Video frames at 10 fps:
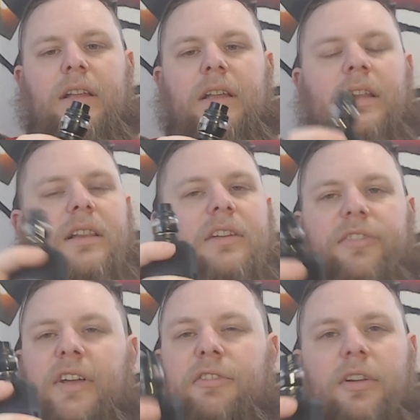The
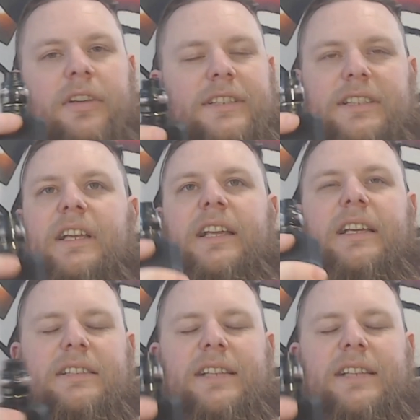flavor on this thing is